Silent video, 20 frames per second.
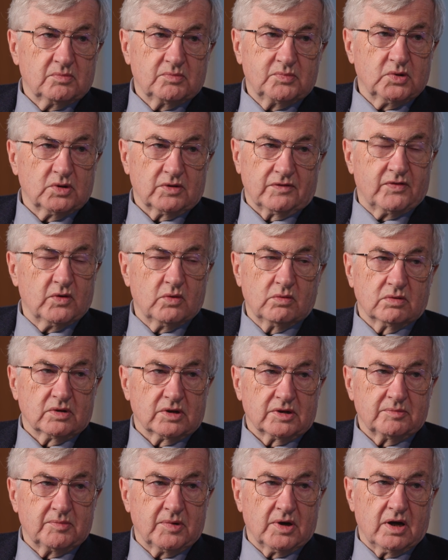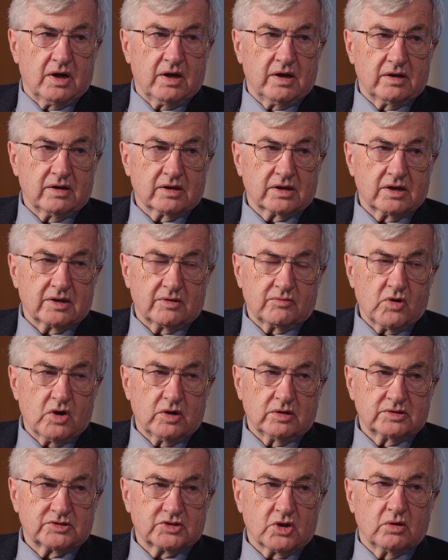put forward by a kind of
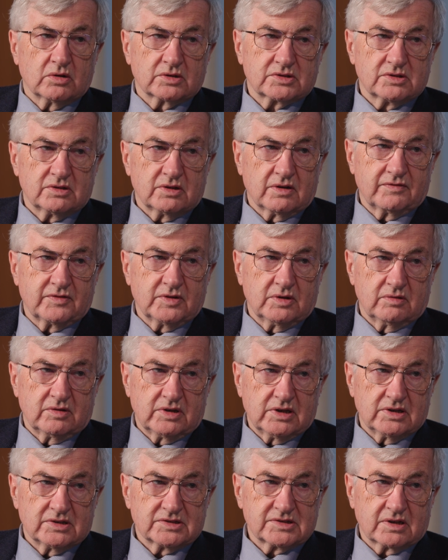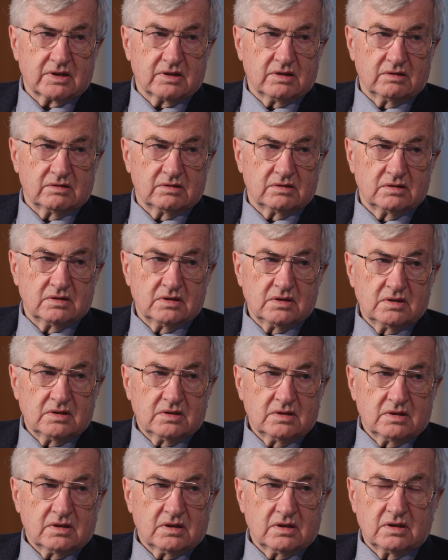rogue doctor a few years ago,
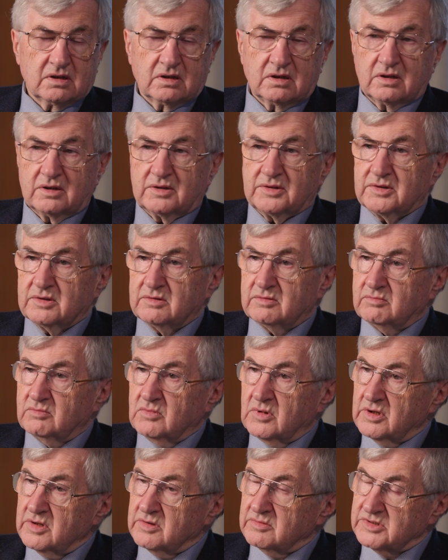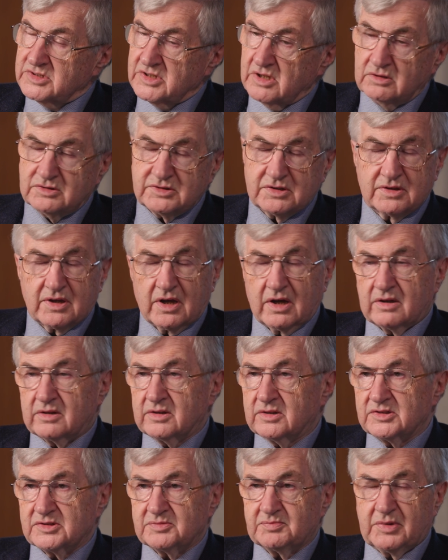one of the results of that
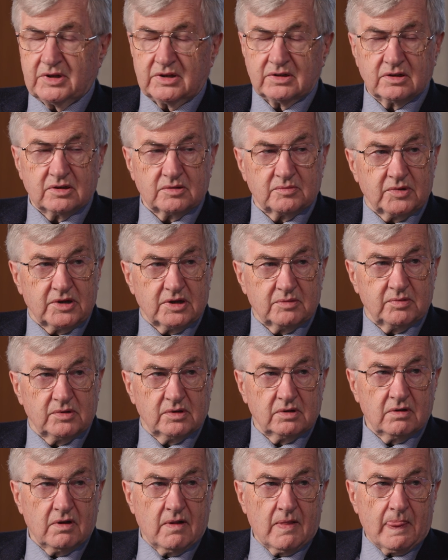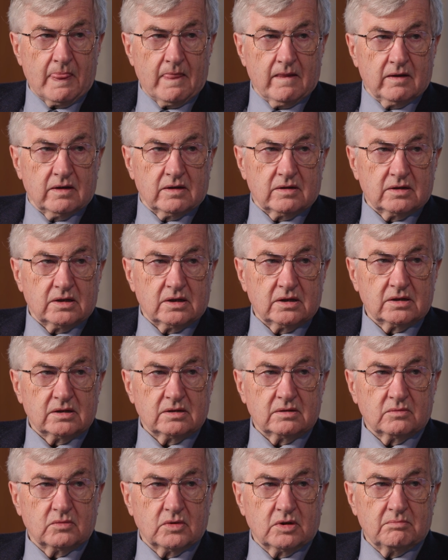has been that people
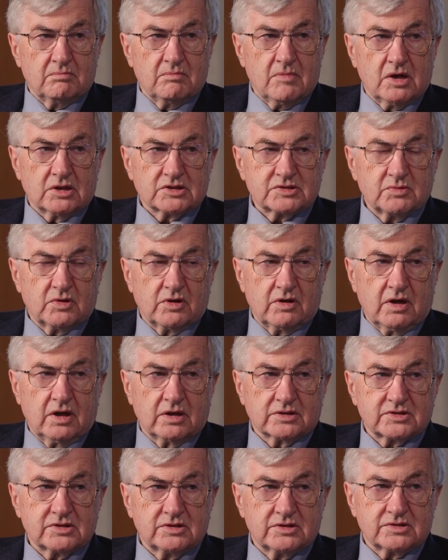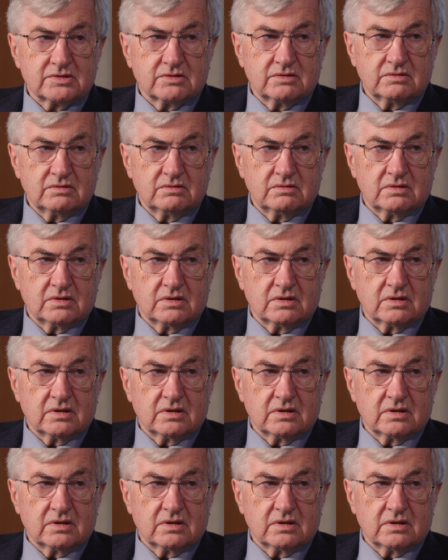were much more reluctant to